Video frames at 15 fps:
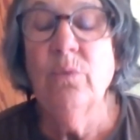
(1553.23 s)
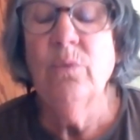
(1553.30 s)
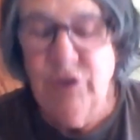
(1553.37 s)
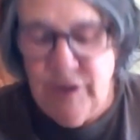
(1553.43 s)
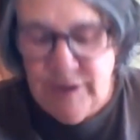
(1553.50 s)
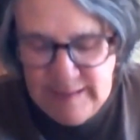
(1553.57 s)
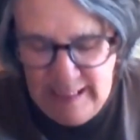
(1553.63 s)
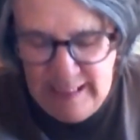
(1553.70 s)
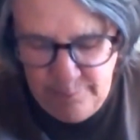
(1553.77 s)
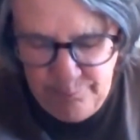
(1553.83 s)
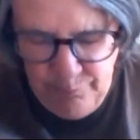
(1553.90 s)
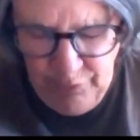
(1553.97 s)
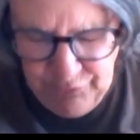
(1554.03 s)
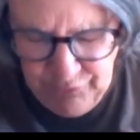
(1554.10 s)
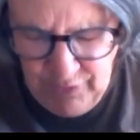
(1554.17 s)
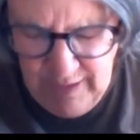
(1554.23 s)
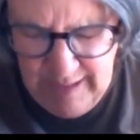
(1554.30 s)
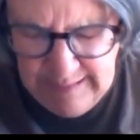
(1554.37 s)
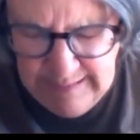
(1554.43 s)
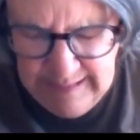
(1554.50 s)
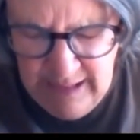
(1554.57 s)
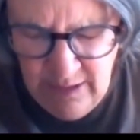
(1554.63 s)
just like put their
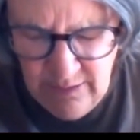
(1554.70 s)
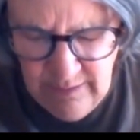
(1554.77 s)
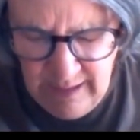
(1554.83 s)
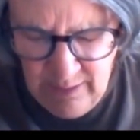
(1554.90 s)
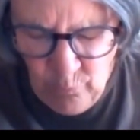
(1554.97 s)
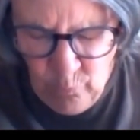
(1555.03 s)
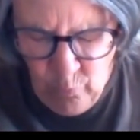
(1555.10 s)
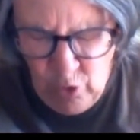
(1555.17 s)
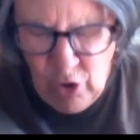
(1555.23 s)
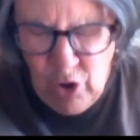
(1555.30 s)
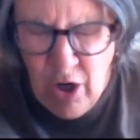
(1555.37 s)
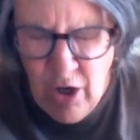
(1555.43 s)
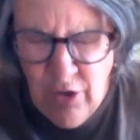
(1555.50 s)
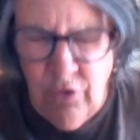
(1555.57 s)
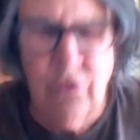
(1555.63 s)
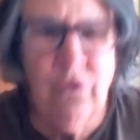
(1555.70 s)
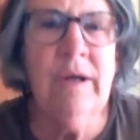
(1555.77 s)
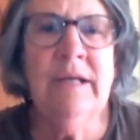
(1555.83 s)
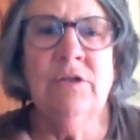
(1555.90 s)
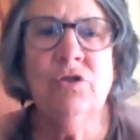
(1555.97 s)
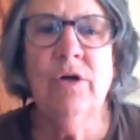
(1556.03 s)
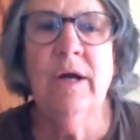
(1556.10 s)
head down and work harder
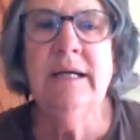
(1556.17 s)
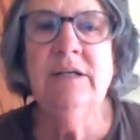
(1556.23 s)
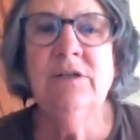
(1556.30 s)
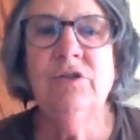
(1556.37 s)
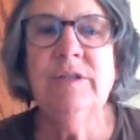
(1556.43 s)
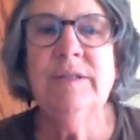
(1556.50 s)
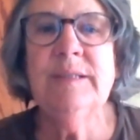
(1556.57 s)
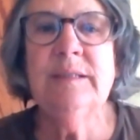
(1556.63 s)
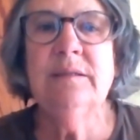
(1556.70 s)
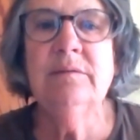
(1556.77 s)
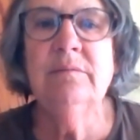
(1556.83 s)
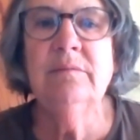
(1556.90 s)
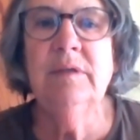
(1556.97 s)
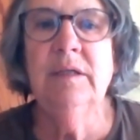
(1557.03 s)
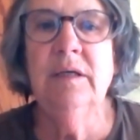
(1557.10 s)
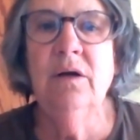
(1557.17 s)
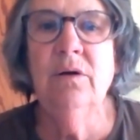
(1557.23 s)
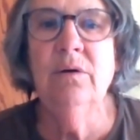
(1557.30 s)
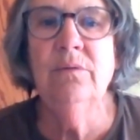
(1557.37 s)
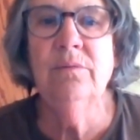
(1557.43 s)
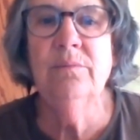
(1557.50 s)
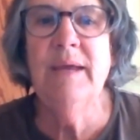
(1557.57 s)
and try to just,
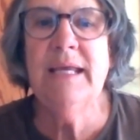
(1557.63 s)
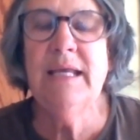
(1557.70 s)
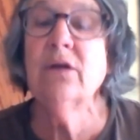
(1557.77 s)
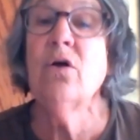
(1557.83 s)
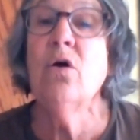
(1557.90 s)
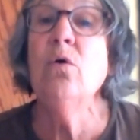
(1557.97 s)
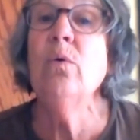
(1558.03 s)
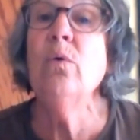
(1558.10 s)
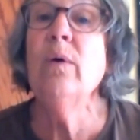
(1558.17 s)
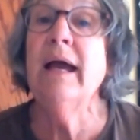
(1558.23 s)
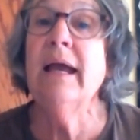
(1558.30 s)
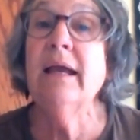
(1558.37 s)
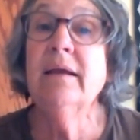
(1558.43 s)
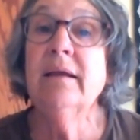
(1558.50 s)
make it go away.